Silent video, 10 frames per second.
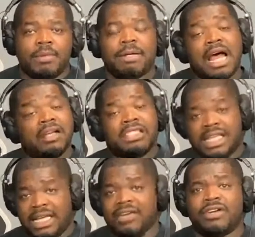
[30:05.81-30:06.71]
But I'll
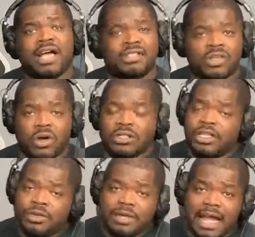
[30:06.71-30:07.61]
sit here and I'll talk
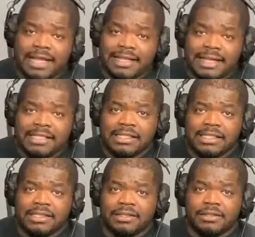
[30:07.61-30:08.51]
to you like this.